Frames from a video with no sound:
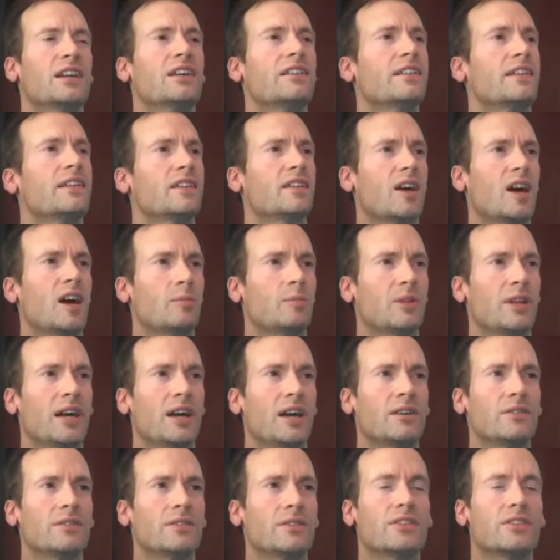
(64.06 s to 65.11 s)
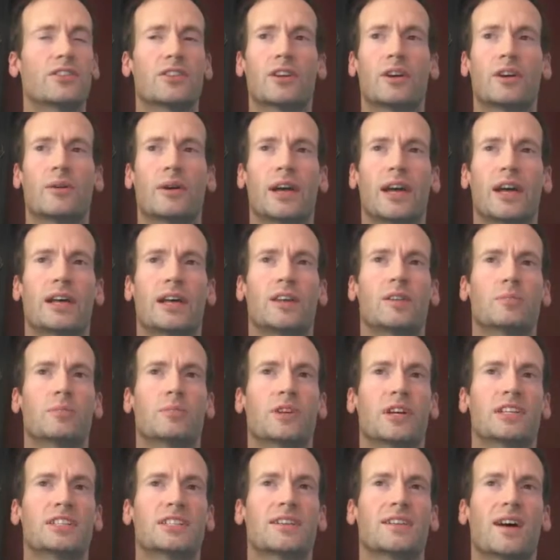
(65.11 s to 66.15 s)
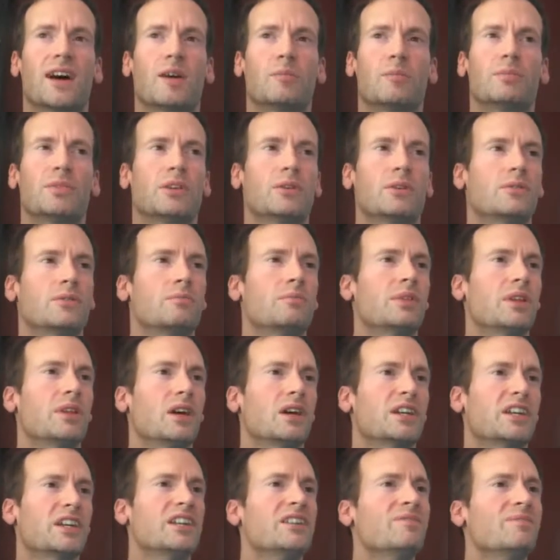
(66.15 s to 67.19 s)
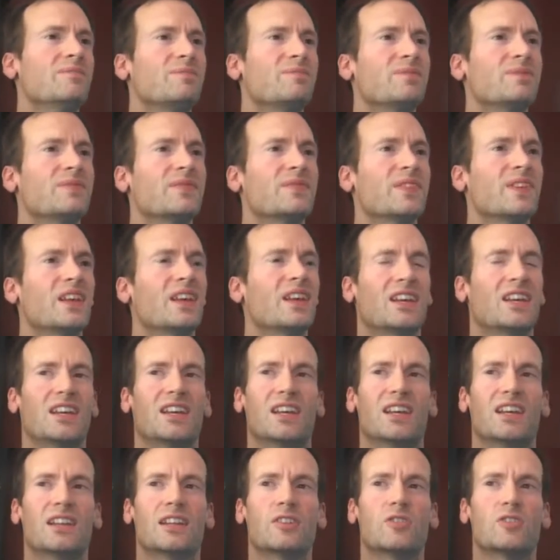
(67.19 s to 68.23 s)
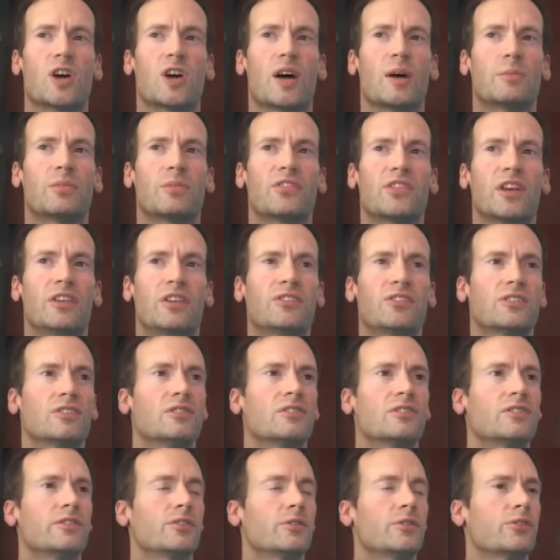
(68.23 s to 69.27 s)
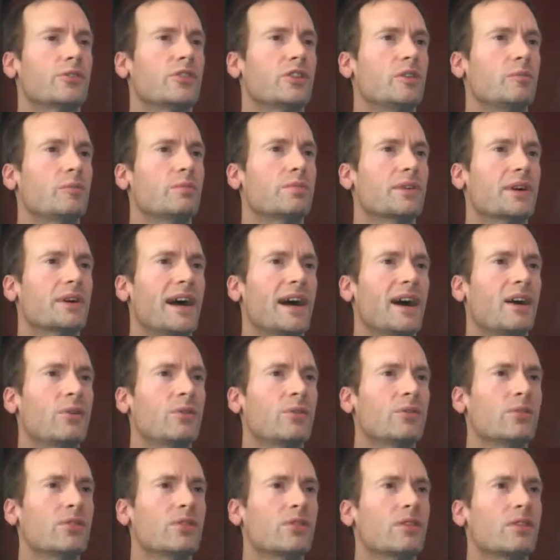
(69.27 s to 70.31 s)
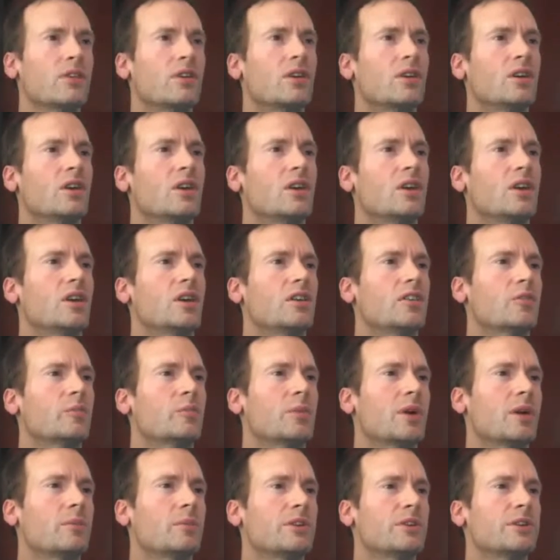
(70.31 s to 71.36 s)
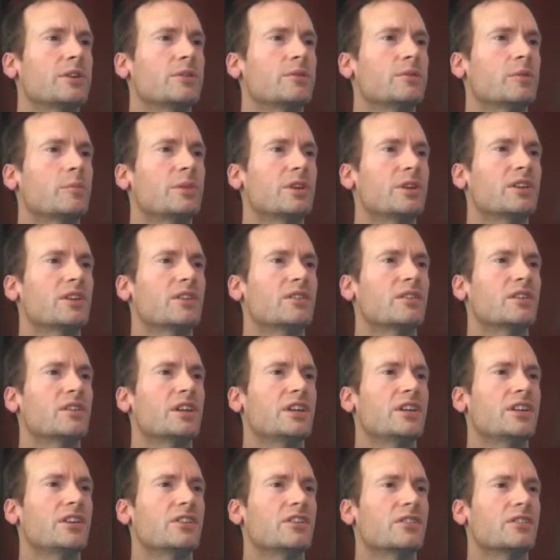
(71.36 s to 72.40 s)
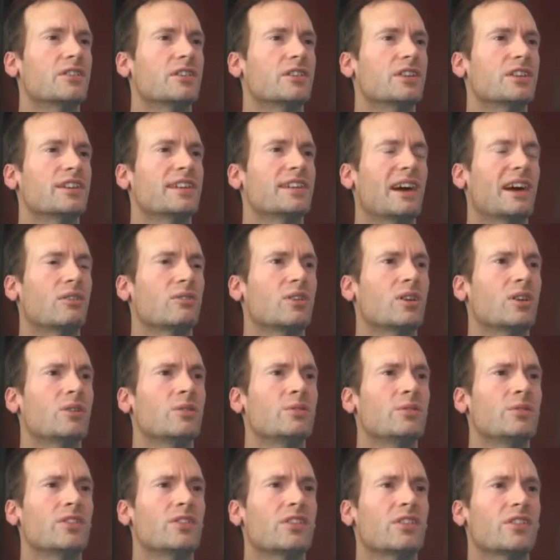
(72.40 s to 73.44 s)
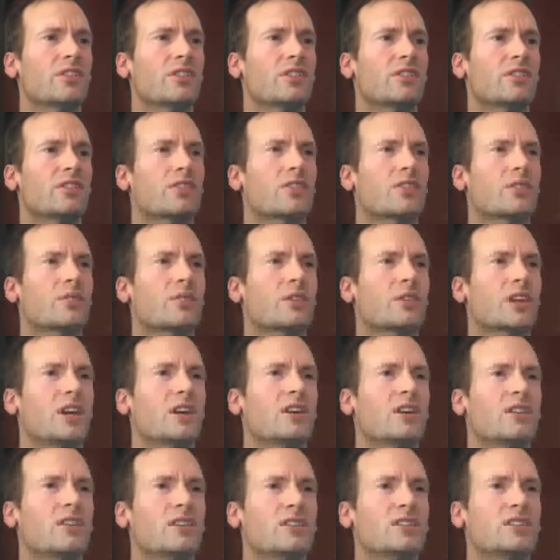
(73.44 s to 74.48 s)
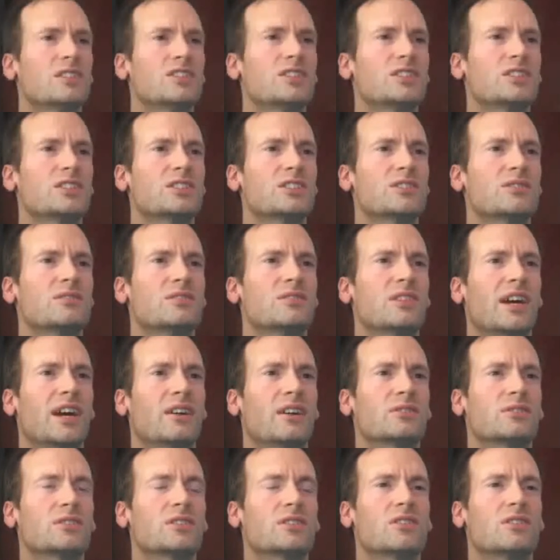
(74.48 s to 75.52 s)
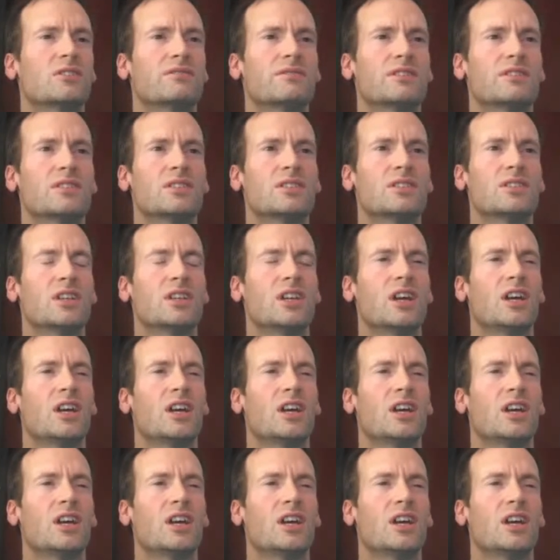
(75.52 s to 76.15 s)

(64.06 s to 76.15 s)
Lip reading: at the top left, to go ahead and press Upload Plugin. In the top center, you'll see Browse. It's probably going to appear in your downloads. So there, just do the House Gopher.